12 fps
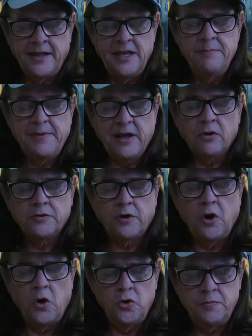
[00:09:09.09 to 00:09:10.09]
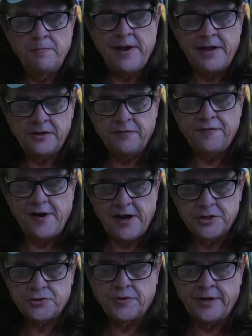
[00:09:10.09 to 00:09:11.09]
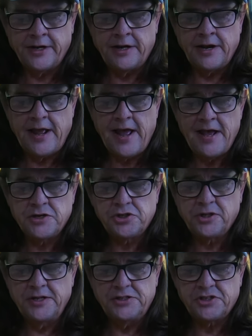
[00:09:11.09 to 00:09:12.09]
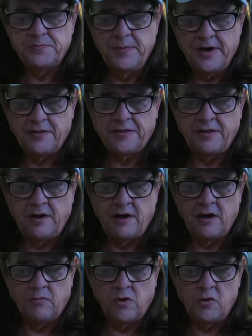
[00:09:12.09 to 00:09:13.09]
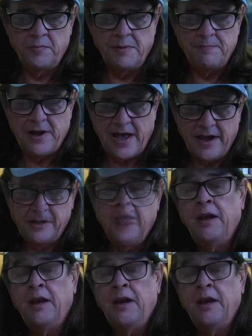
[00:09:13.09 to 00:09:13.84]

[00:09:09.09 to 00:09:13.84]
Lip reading: emailed Odin Manufacturing, and Ashley Smith wrote me back,